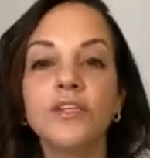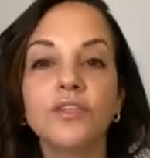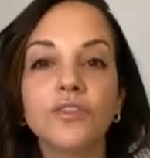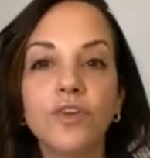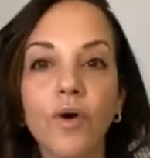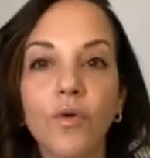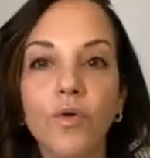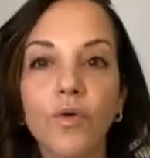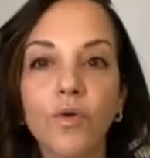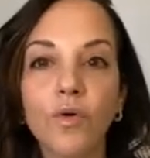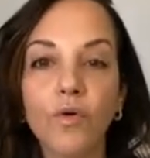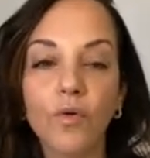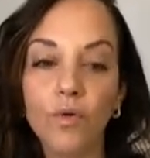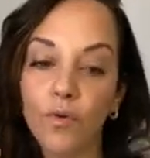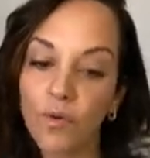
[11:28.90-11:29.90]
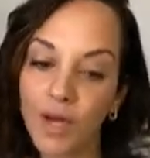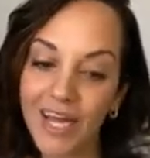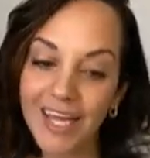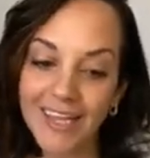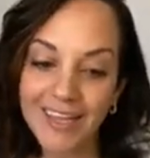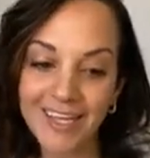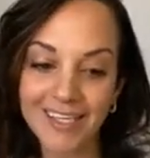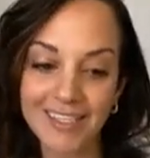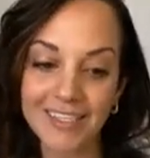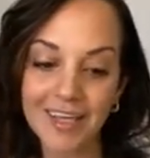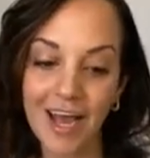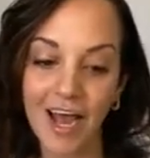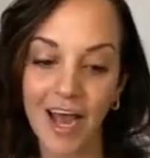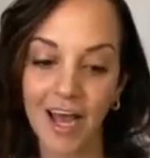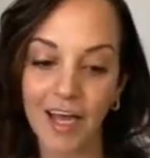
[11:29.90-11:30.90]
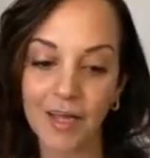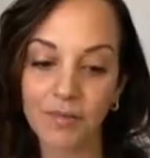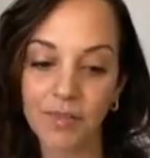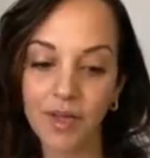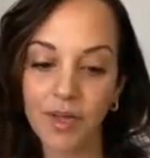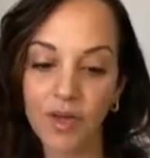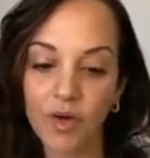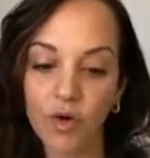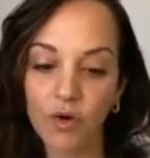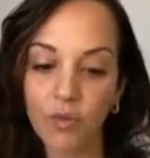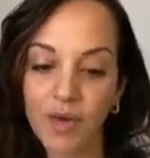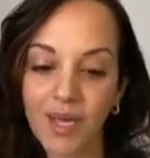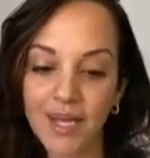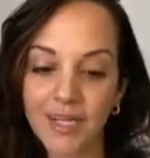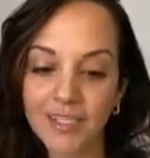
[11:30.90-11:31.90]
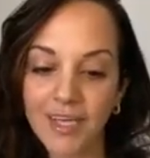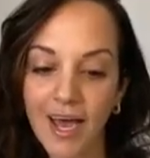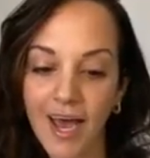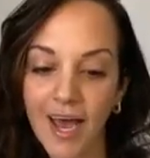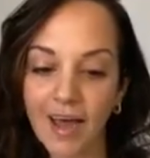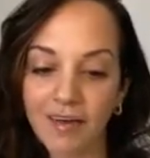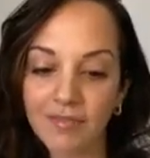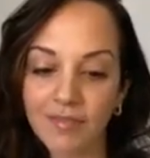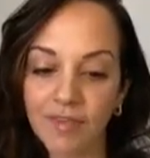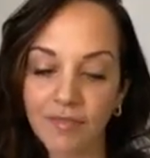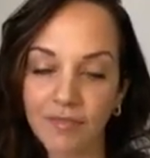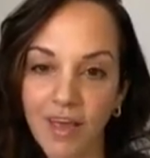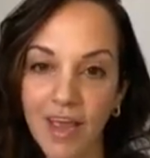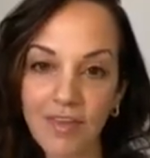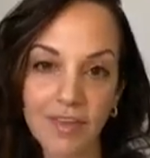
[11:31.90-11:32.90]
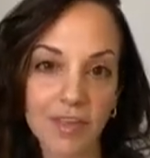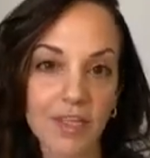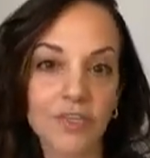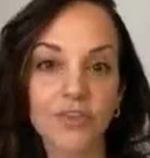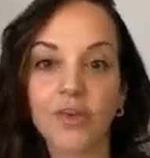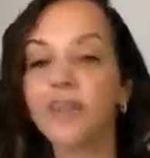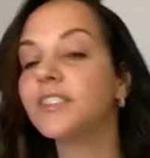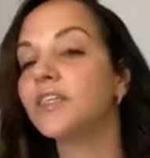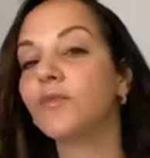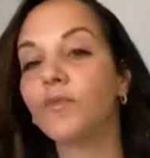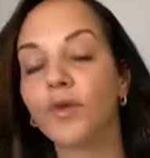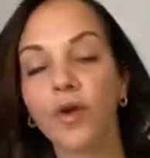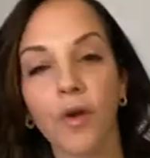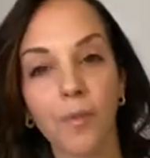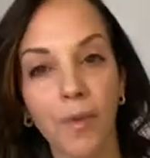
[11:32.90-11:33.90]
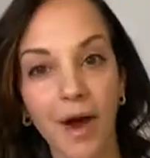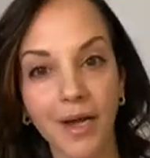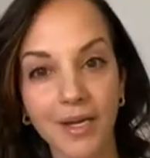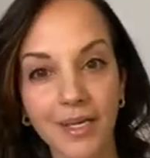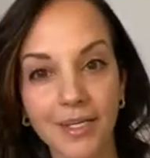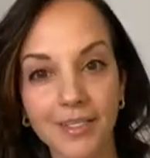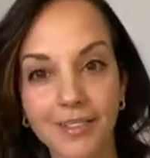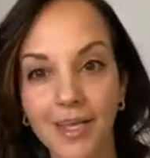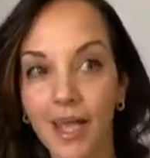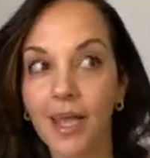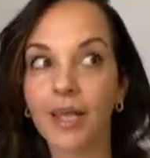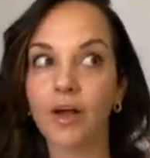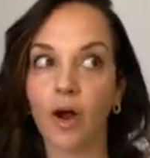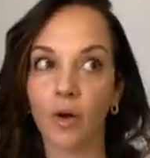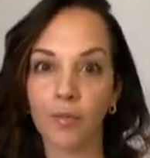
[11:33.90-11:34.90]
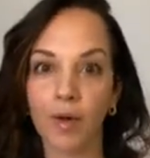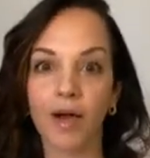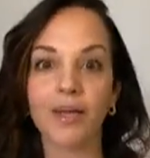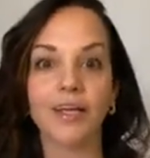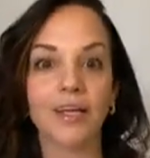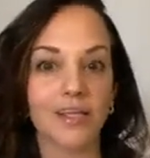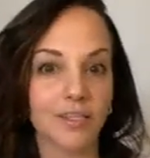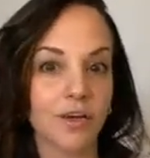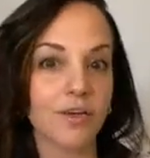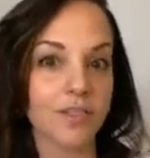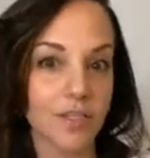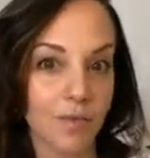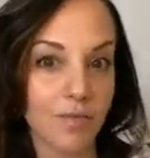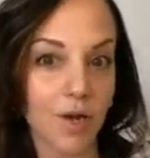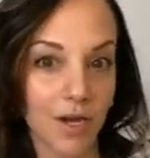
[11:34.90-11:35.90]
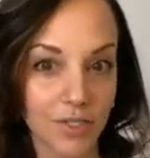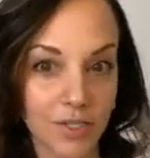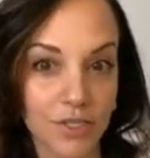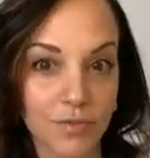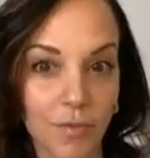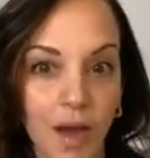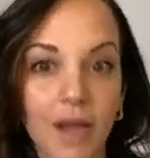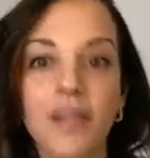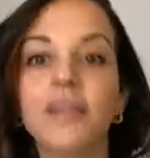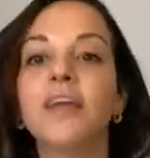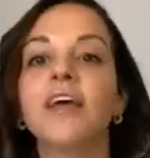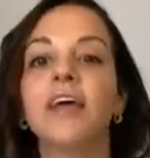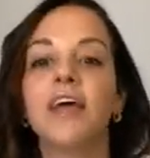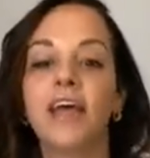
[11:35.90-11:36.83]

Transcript: So in this time, we get to have the faith and the trust in what our body is saying. Our body is our subconscious mind.